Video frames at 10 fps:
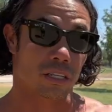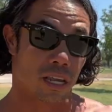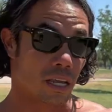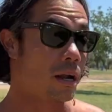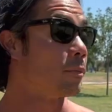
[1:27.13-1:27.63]

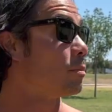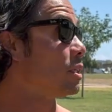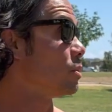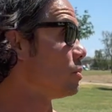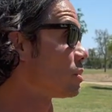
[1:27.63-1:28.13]
and I'm gonna be
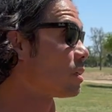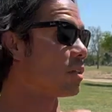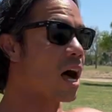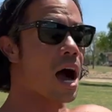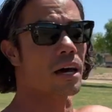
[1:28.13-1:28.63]
using a
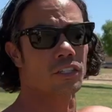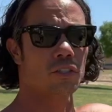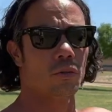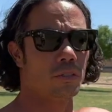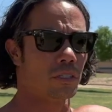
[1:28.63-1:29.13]
lot of
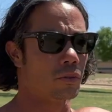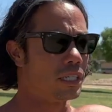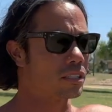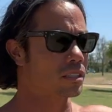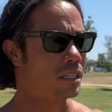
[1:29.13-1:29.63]
shoulder and
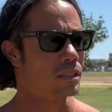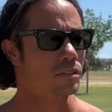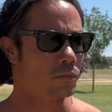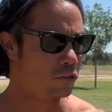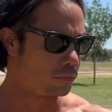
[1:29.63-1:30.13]
wrist in this
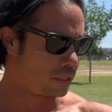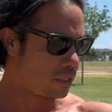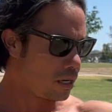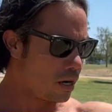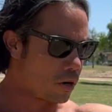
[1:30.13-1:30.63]
movement,
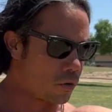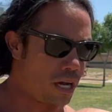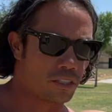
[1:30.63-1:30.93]
right?